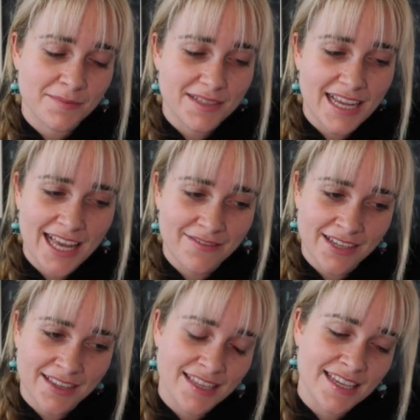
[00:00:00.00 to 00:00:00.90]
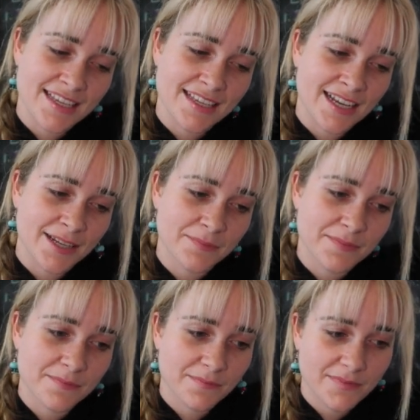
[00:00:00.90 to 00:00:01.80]
them to having
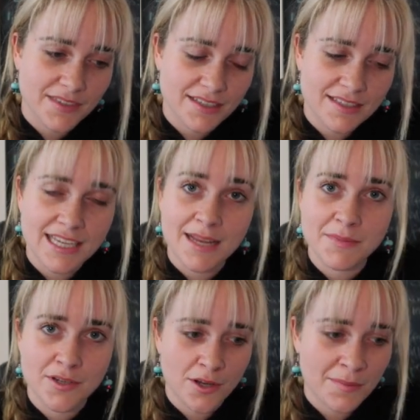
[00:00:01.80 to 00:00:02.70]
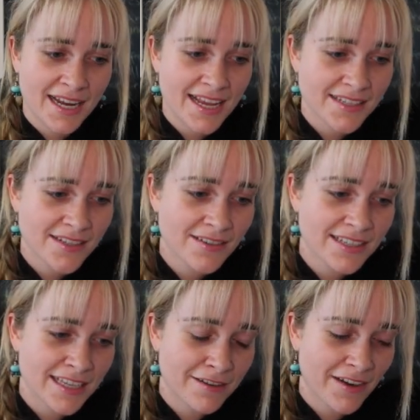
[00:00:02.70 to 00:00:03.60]
the same denominator
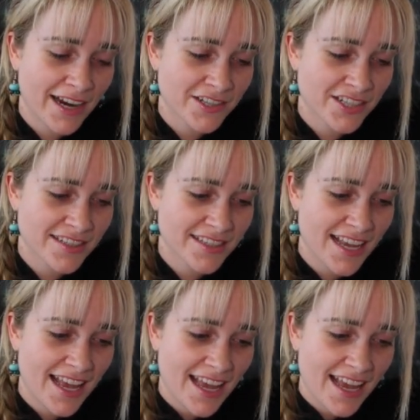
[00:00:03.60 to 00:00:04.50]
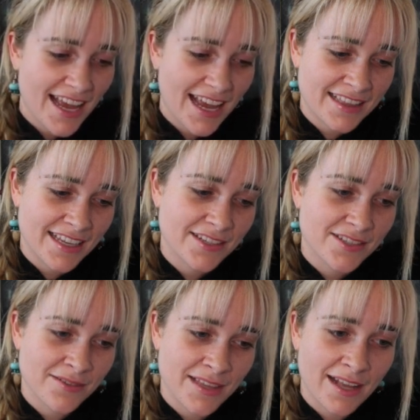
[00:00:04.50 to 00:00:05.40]
as their fractions, and then
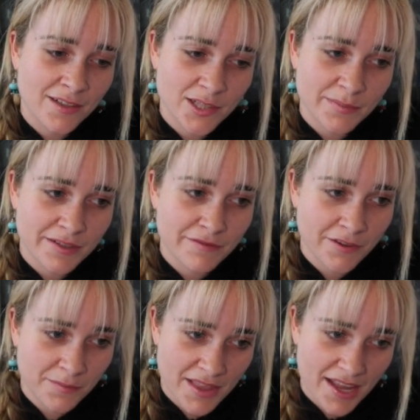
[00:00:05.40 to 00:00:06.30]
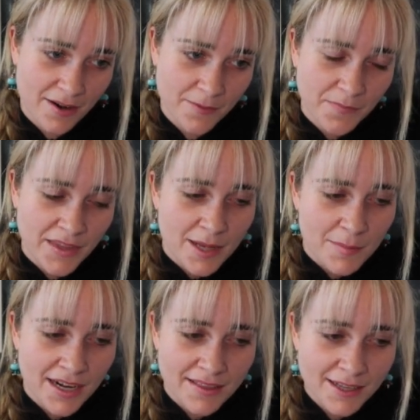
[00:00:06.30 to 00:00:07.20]
do the algebra from there.
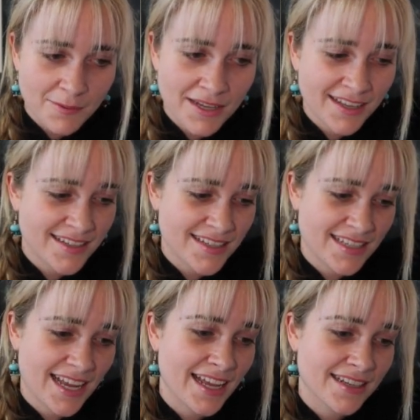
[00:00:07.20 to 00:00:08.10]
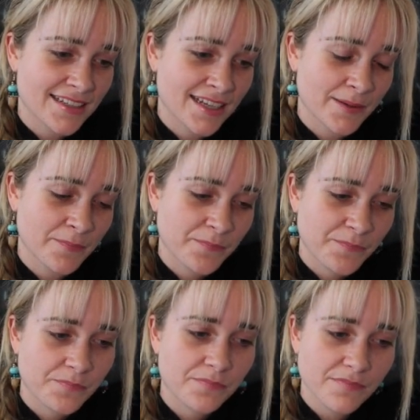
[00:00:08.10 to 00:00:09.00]
But I think we understand
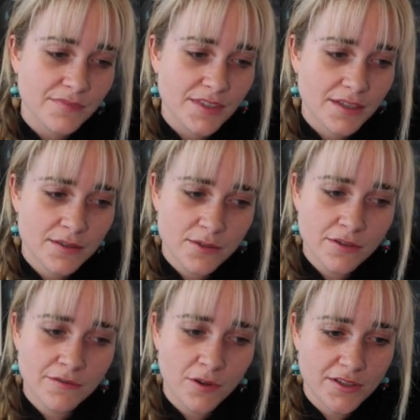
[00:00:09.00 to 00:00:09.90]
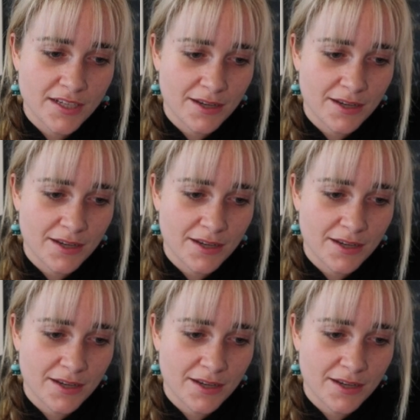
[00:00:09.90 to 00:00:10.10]
sort of what's